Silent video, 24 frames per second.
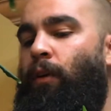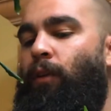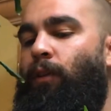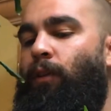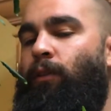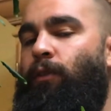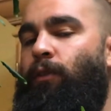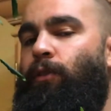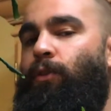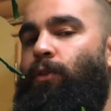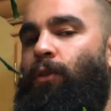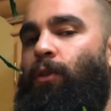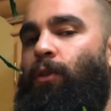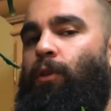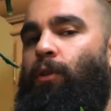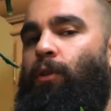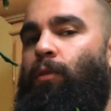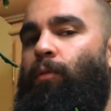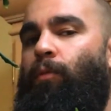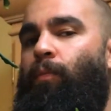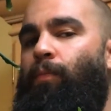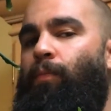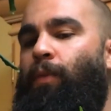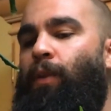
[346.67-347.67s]
So
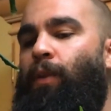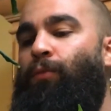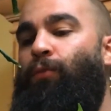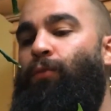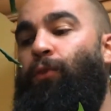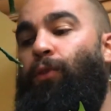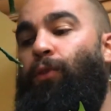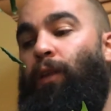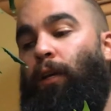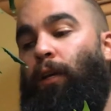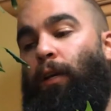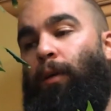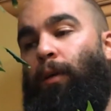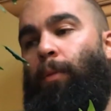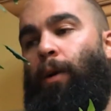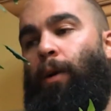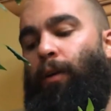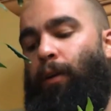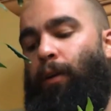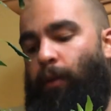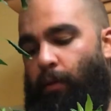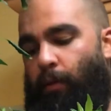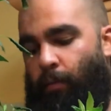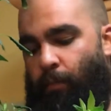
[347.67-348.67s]
if you think
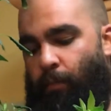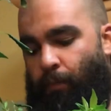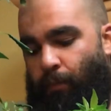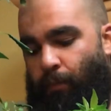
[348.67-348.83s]
about it